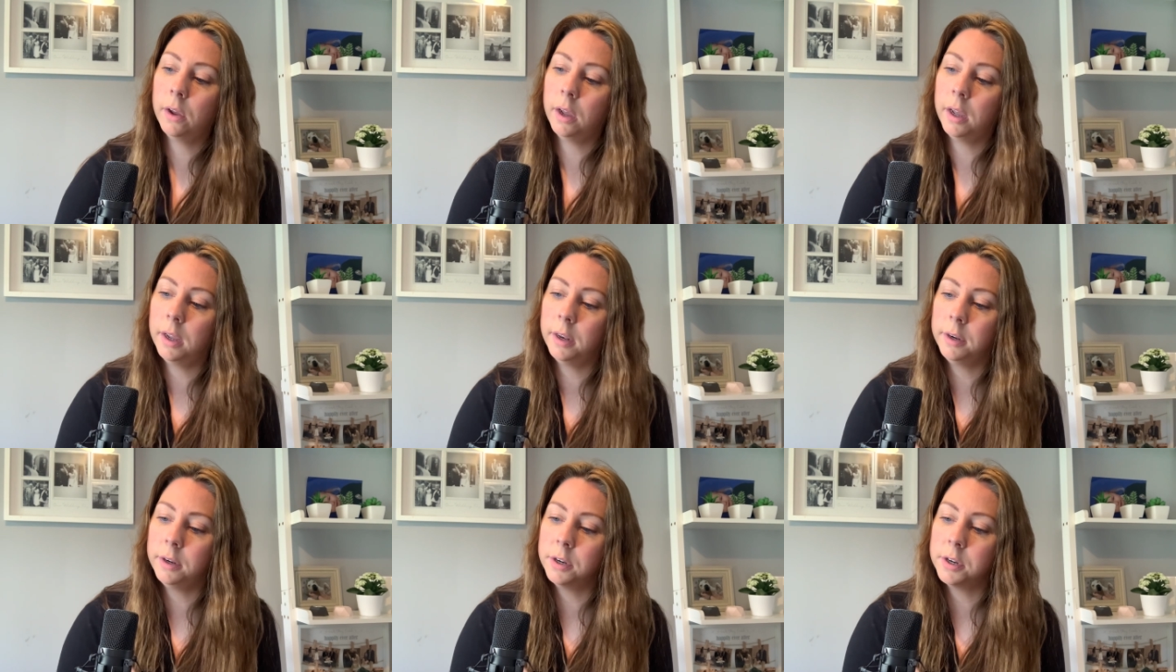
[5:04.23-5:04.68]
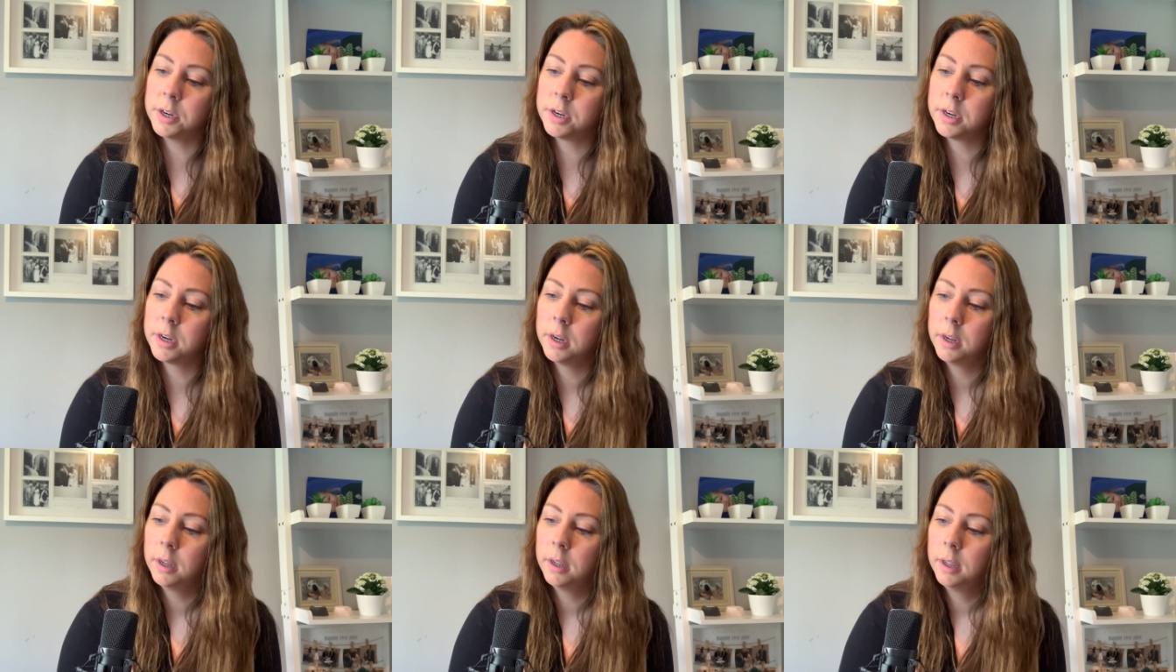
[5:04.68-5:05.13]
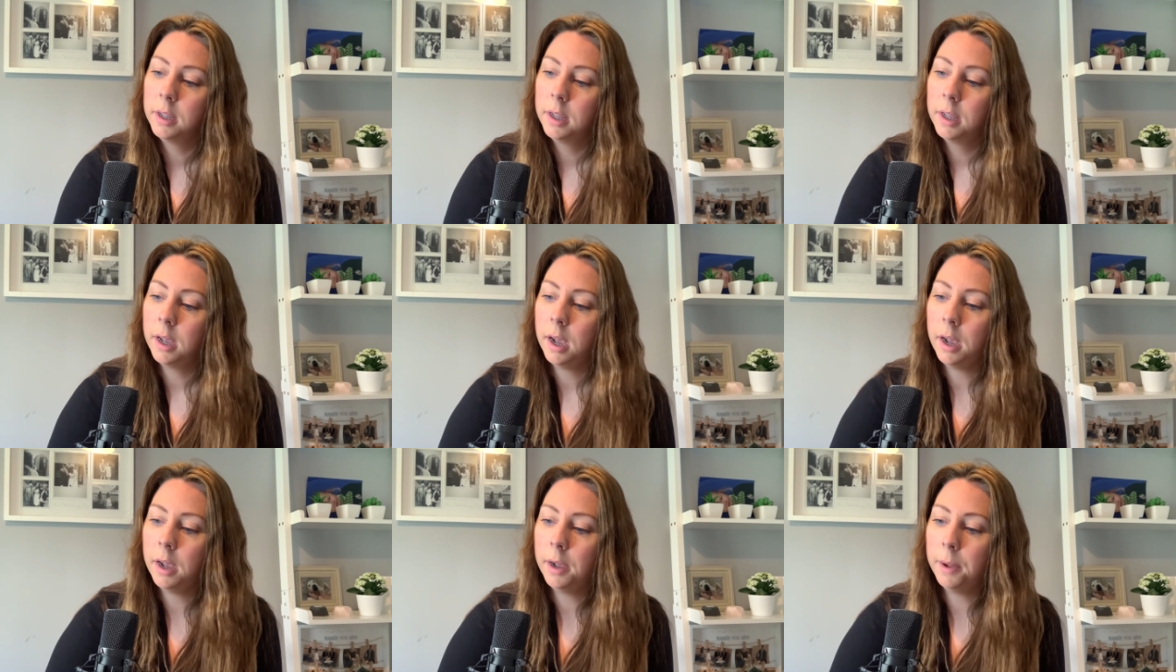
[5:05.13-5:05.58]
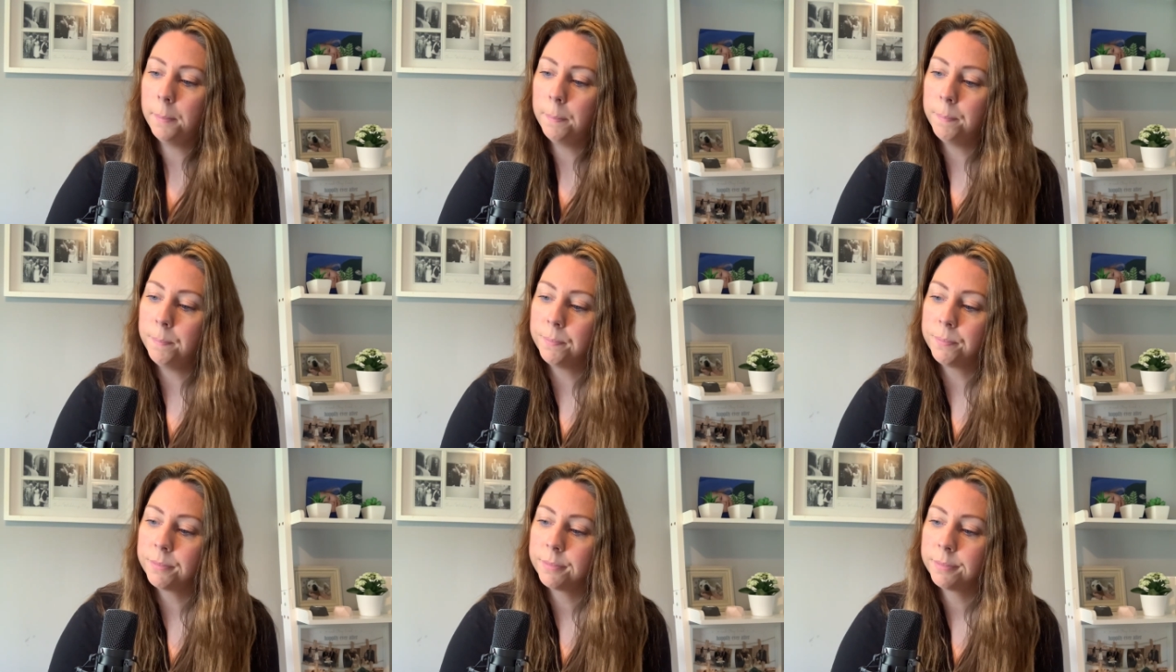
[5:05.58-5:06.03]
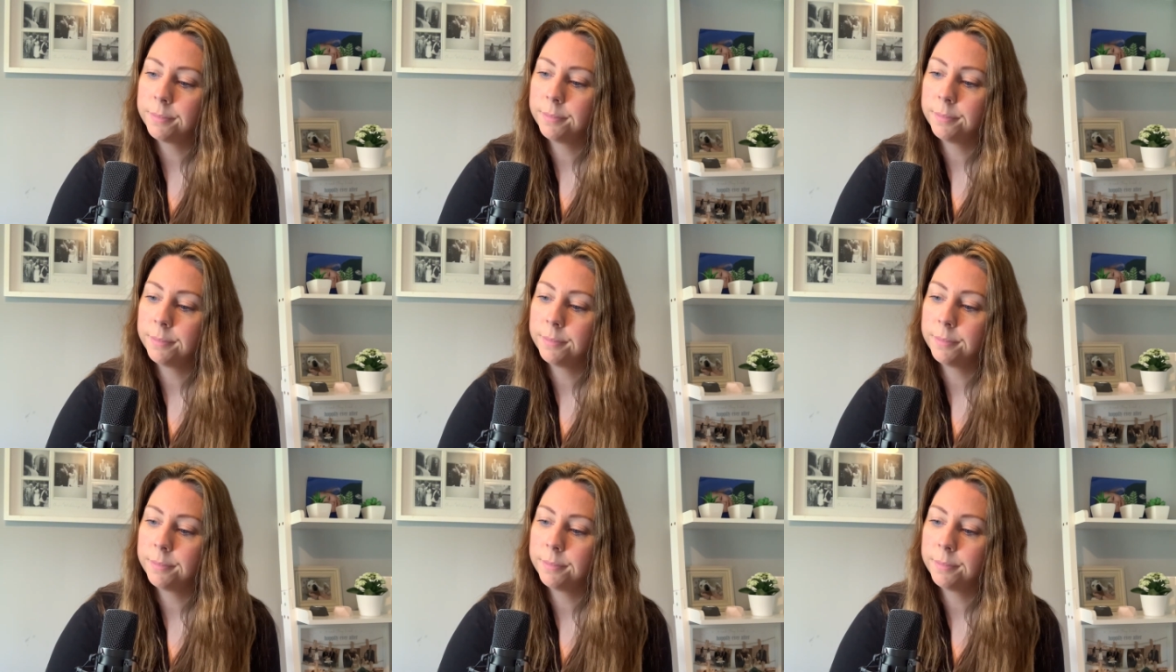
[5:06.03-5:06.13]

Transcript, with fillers: and um,